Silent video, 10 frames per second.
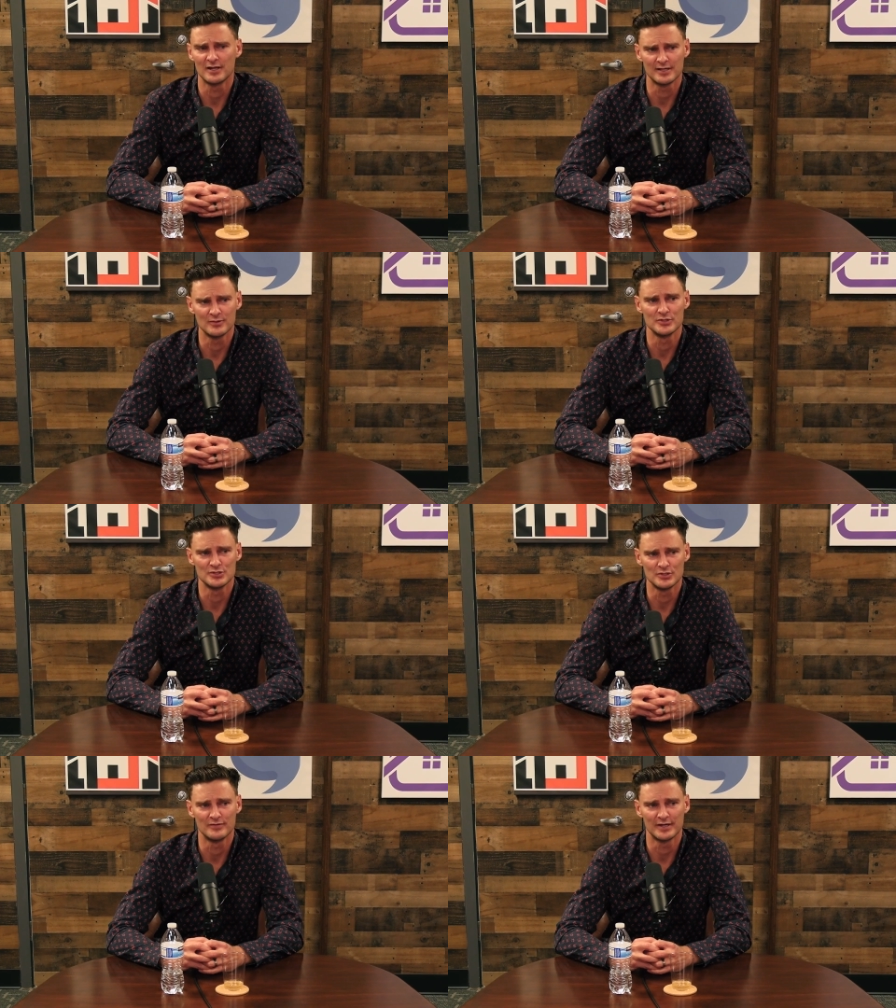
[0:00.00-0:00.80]
Like it
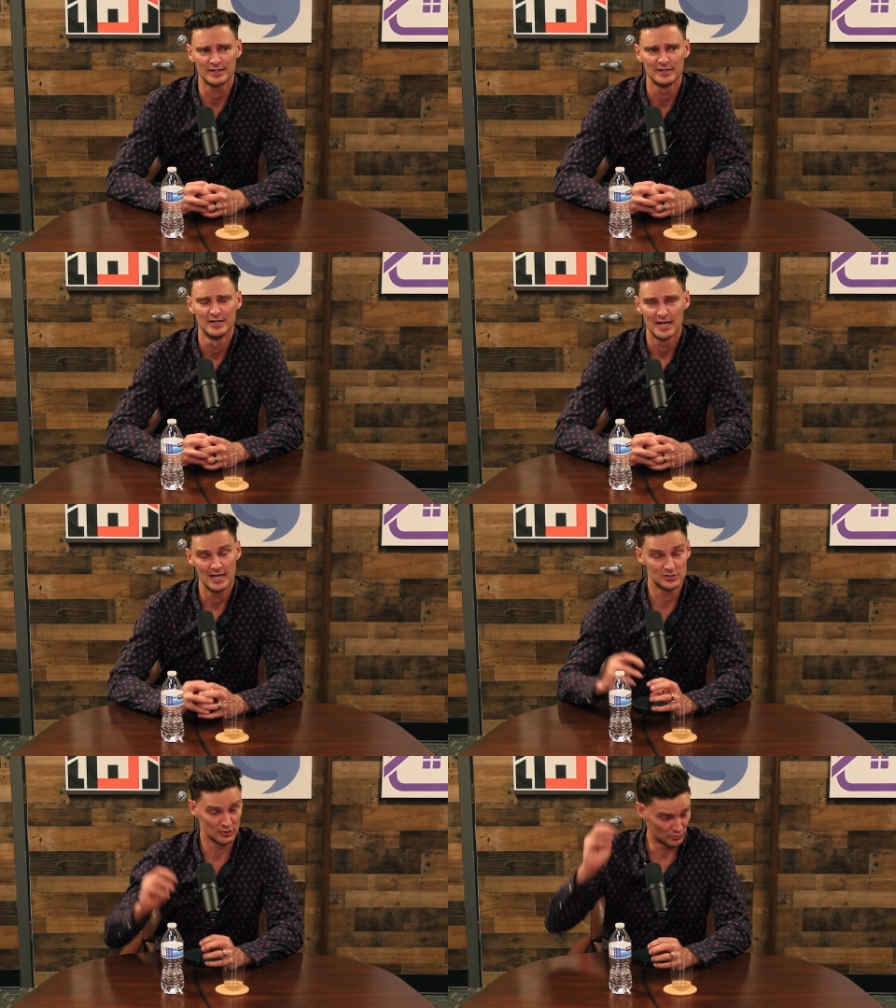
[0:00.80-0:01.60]
was sort of like
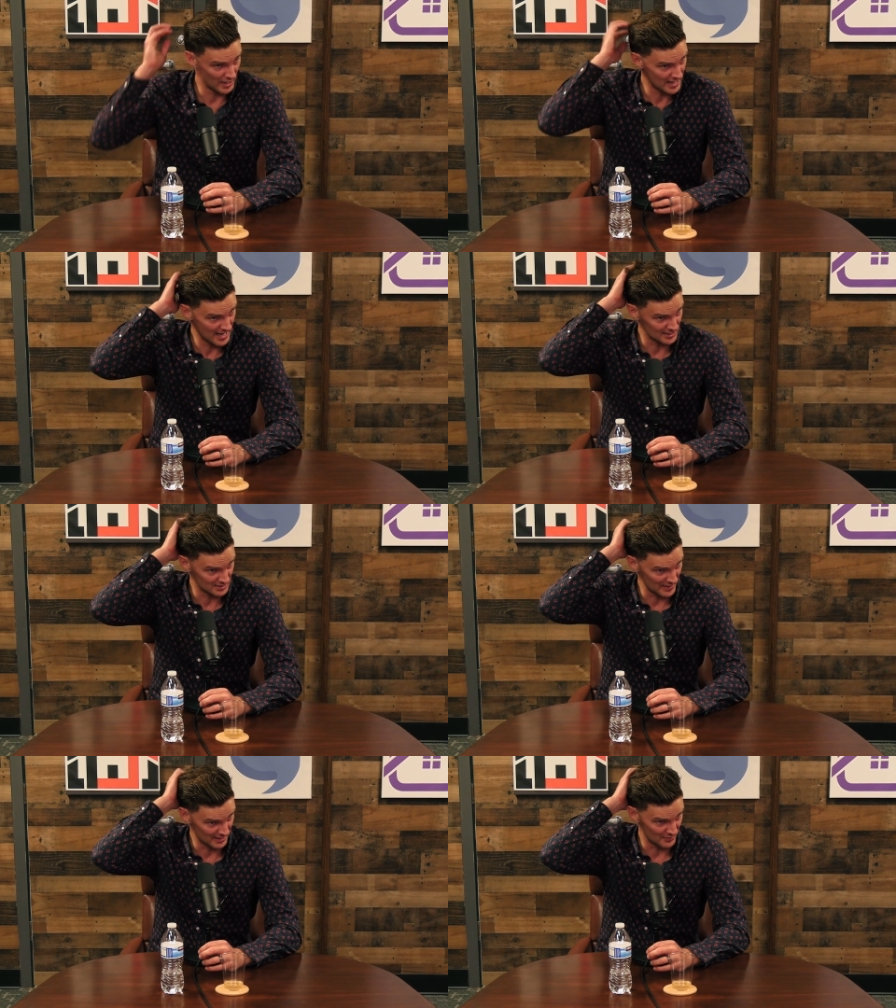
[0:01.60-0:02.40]
it's got gray hairs on
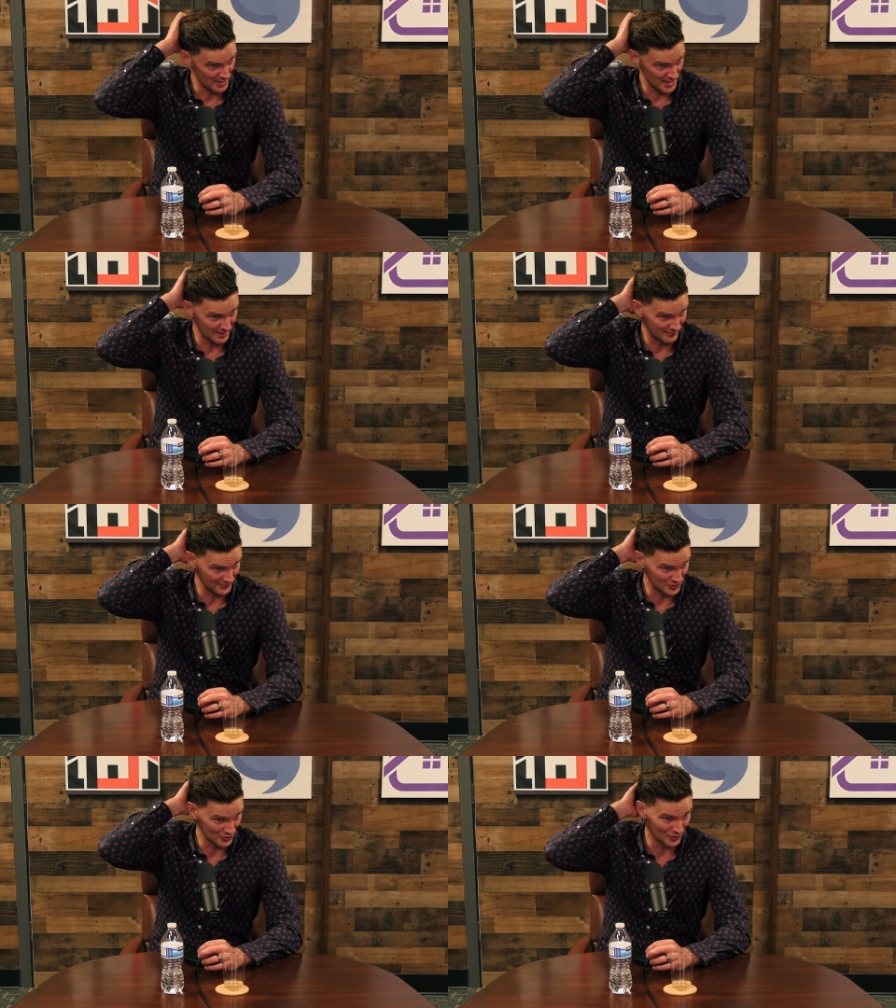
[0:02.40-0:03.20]
the back of my head
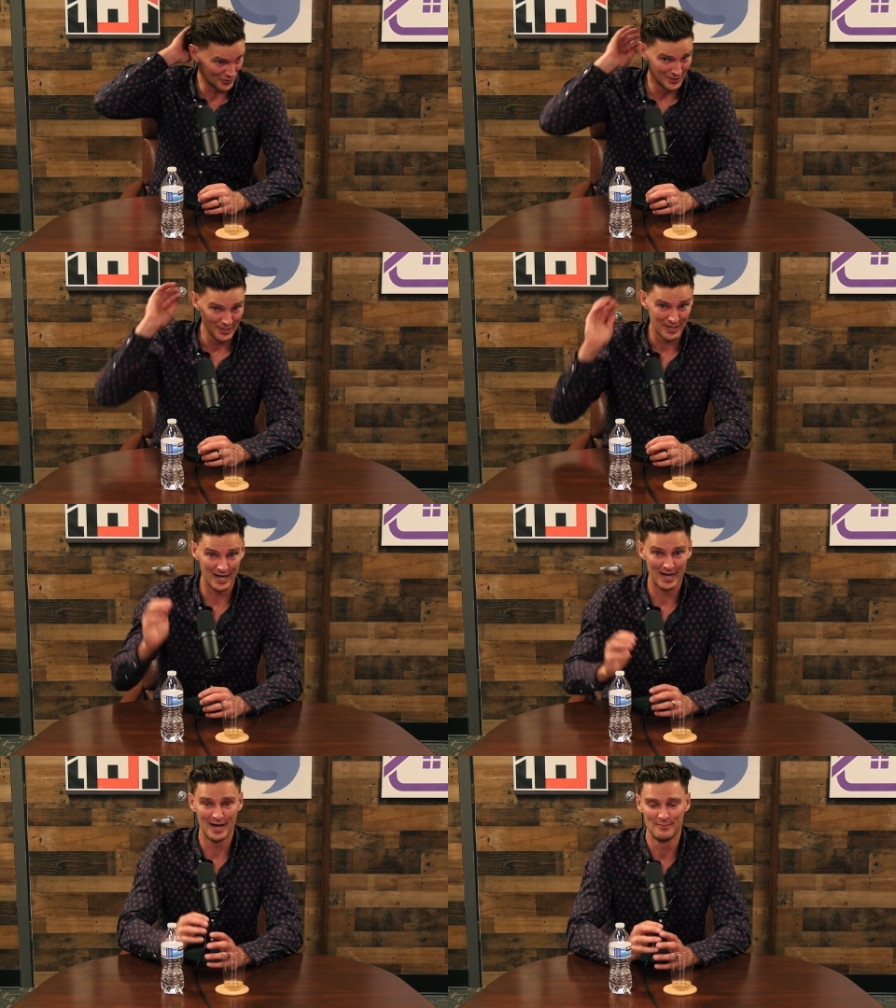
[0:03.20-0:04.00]
for sure.
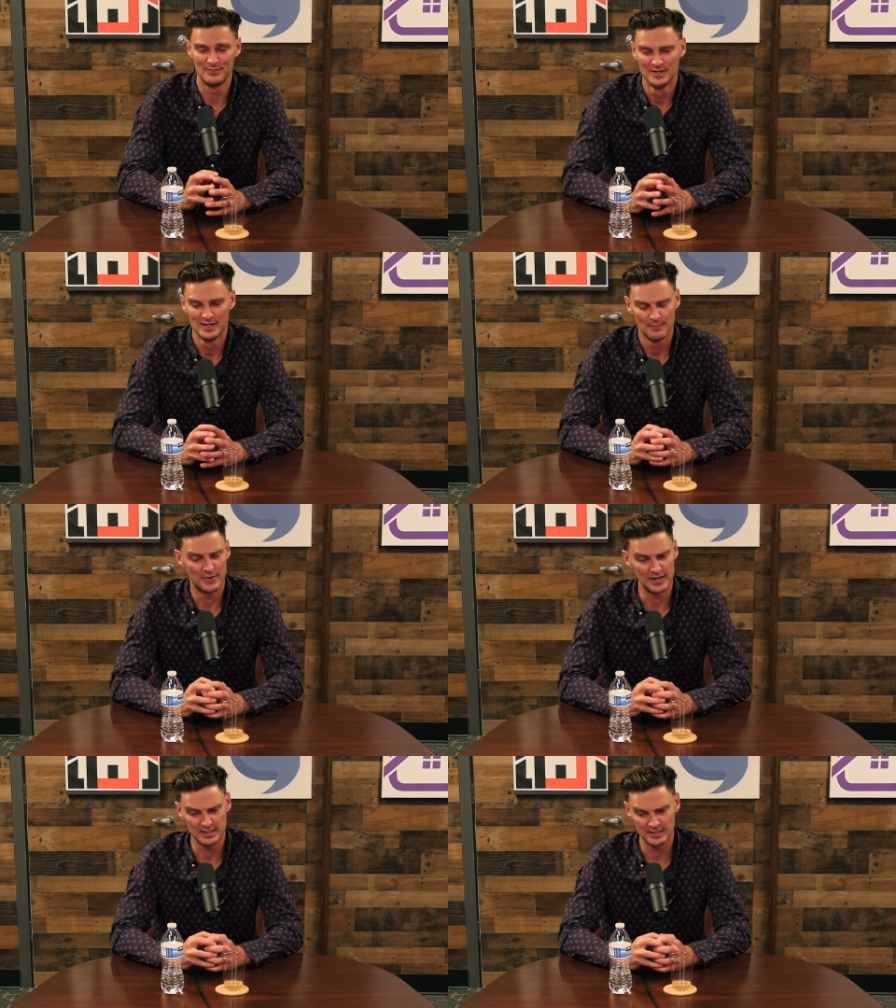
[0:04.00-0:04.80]
Um,
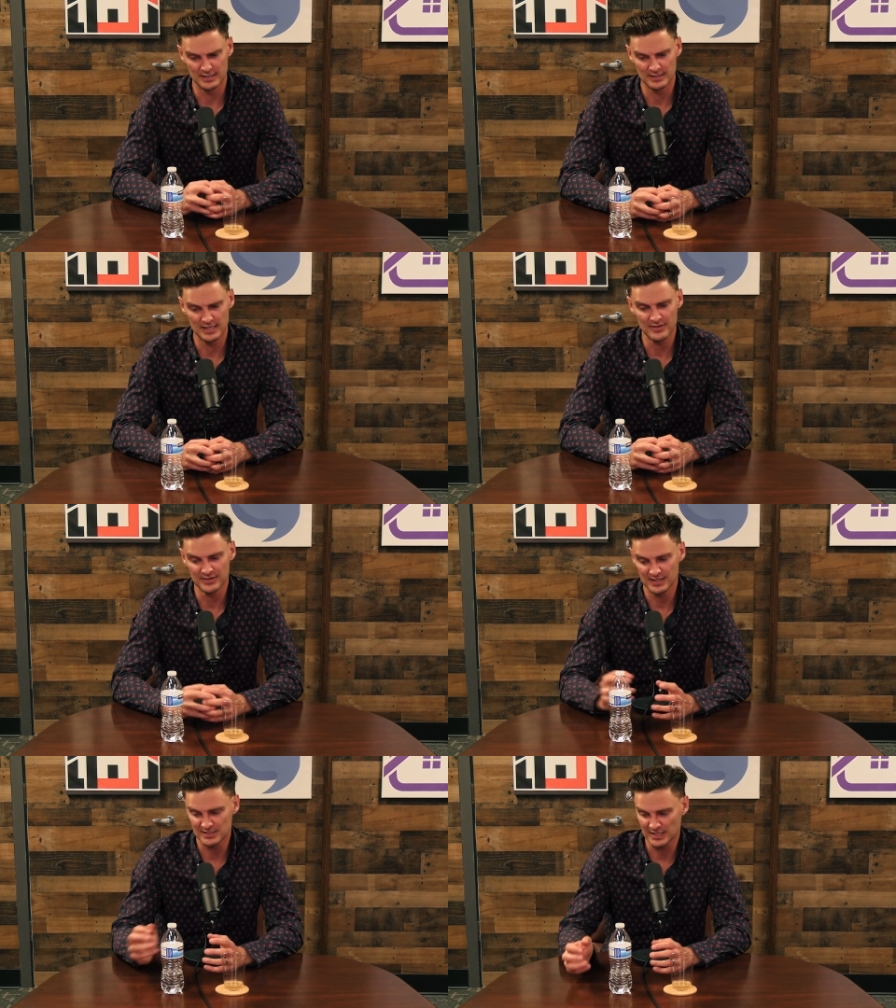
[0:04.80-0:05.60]
but it, the other
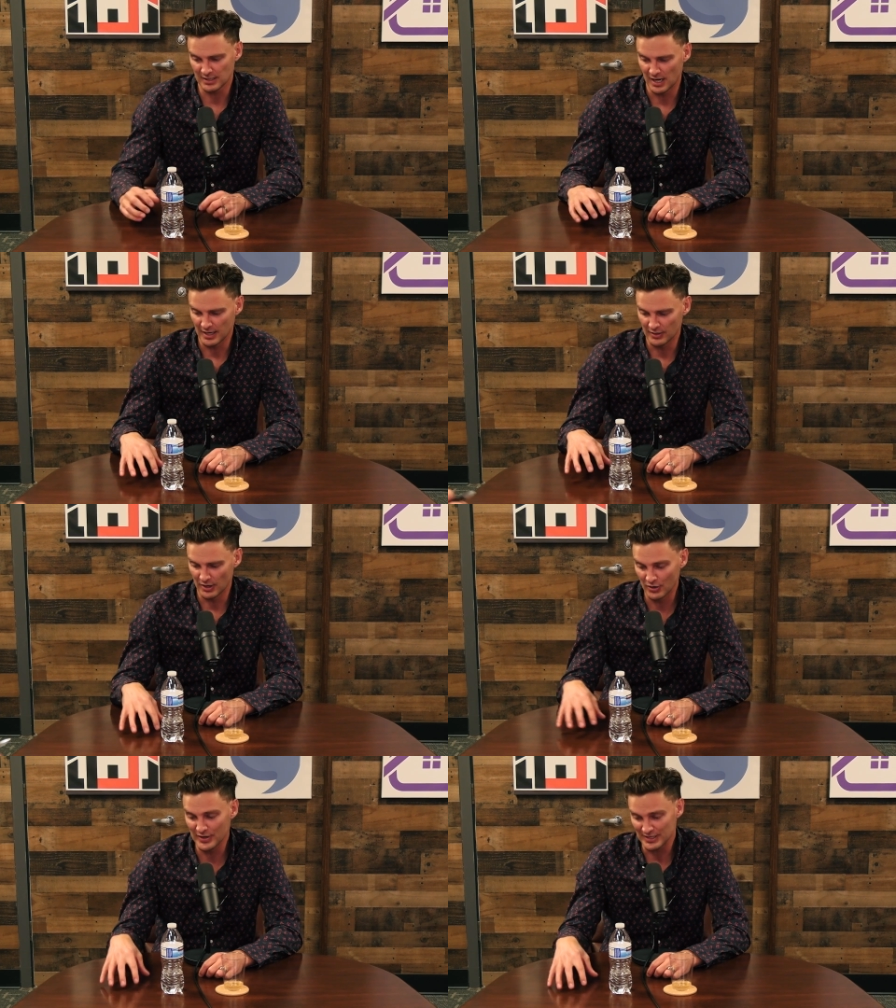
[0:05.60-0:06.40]
thing is like I,
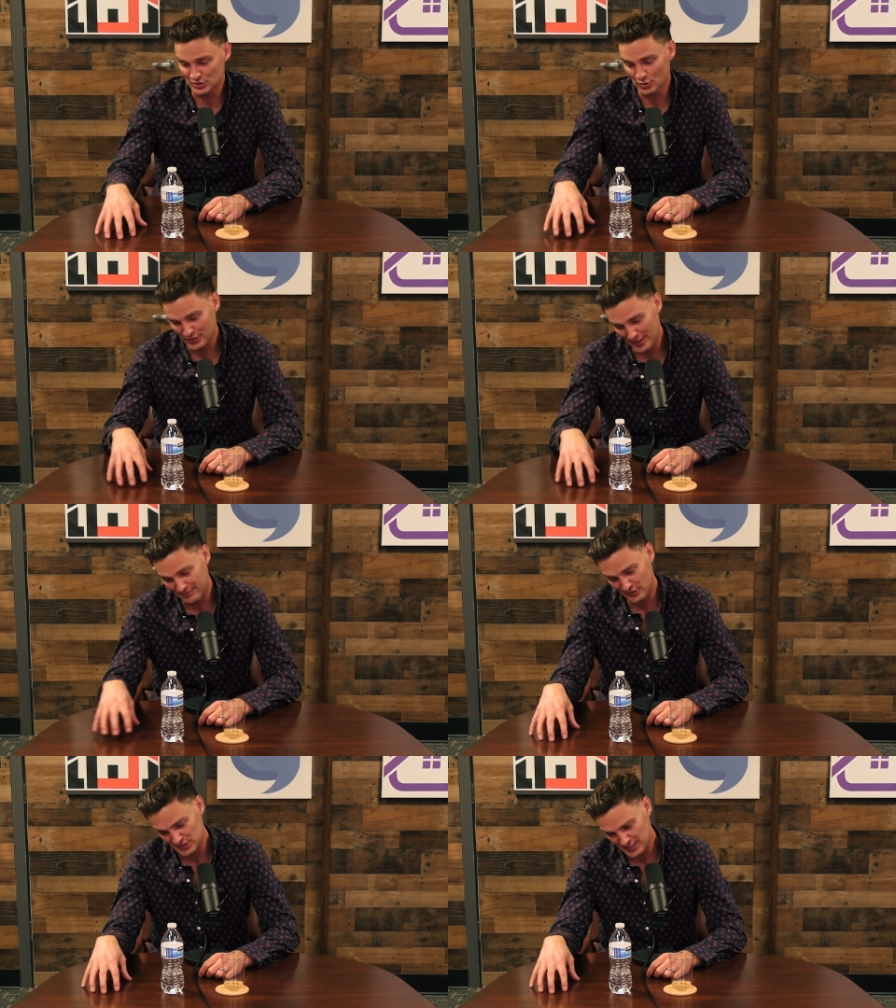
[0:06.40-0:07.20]
on that story on that
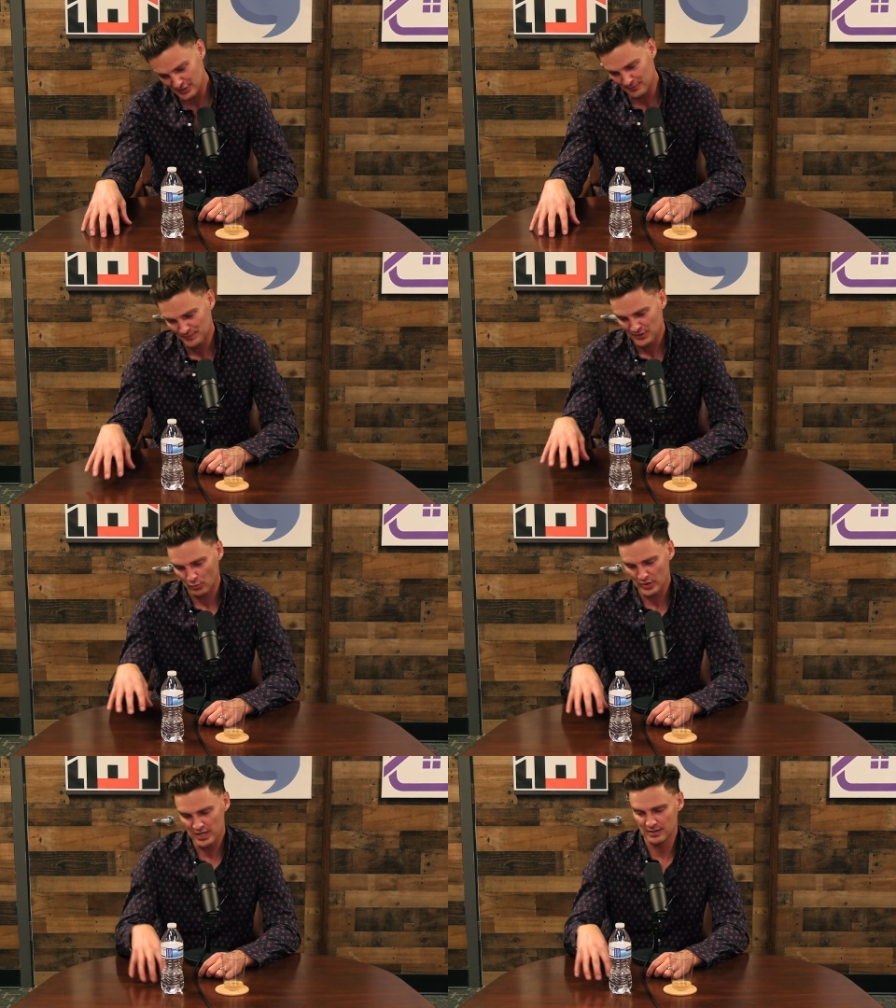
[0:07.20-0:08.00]
first deal,
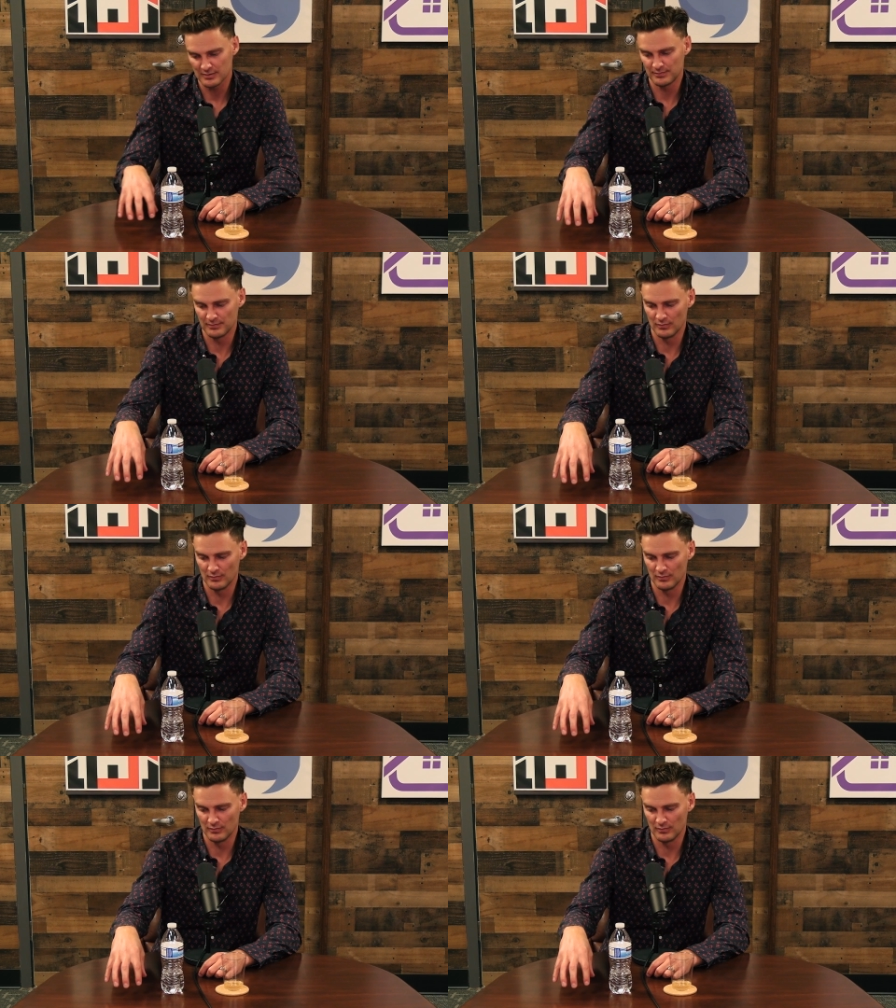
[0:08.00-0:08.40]
we had in.